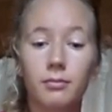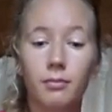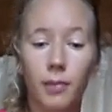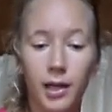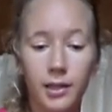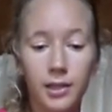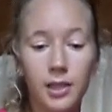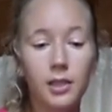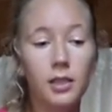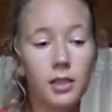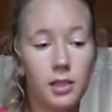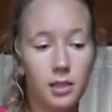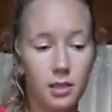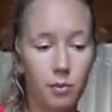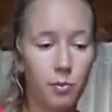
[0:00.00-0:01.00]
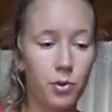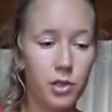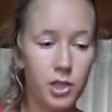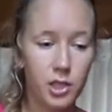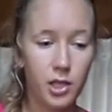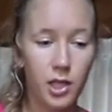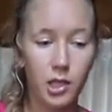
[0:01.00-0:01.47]
Money is
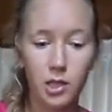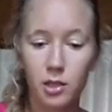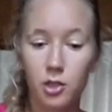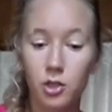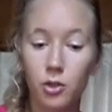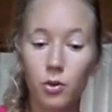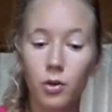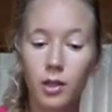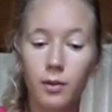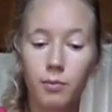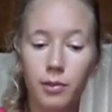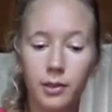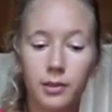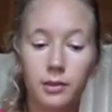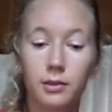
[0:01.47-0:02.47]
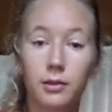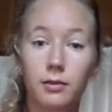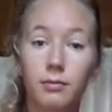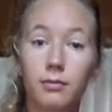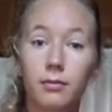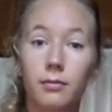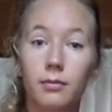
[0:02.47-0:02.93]
appreciated, surely, but
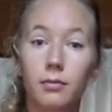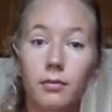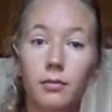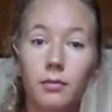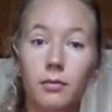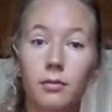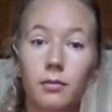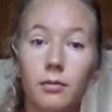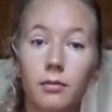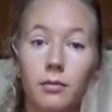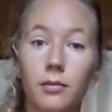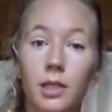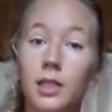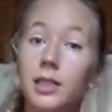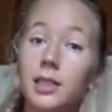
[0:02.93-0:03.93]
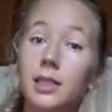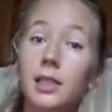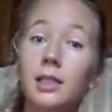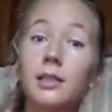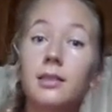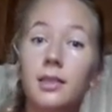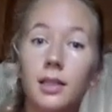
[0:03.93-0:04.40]
it's
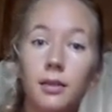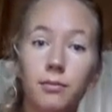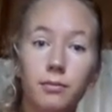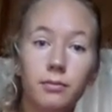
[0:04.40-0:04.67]
easy.